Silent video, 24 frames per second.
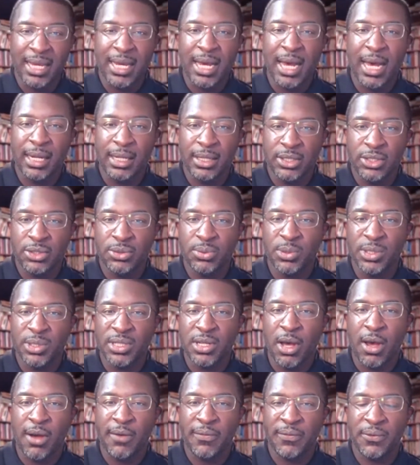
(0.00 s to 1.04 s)
College was
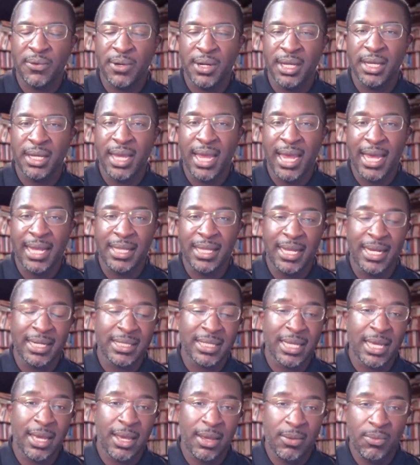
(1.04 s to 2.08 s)
offering at that
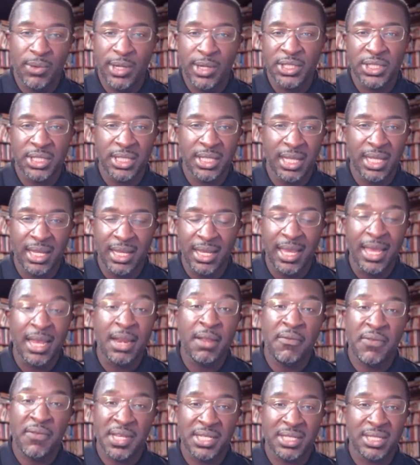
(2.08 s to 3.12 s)
time, which in
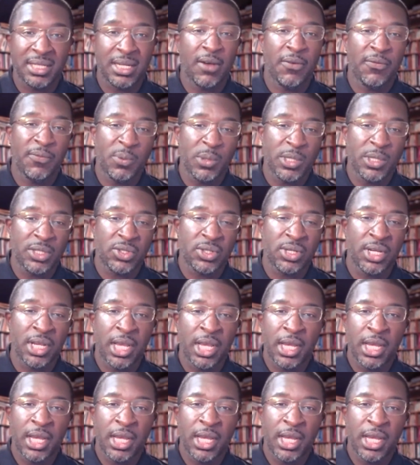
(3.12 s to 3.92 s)
of itself was